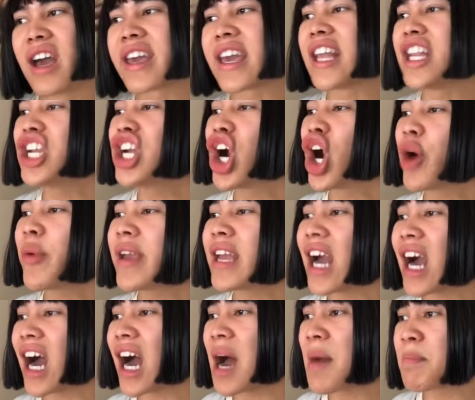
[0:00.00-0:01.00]
Can you hurry
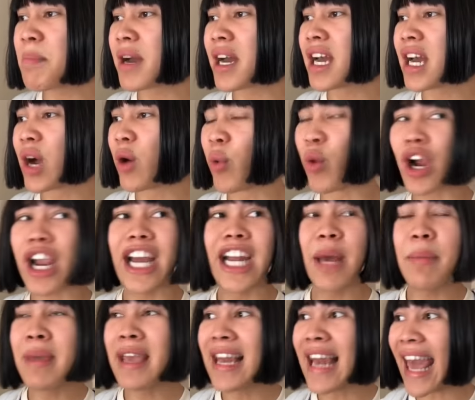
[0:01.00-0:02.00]
up? We're gonna
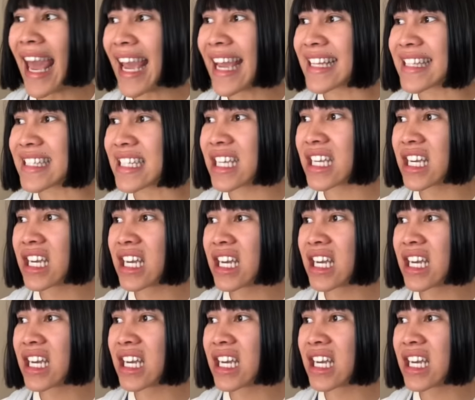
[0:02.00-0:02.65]
be late.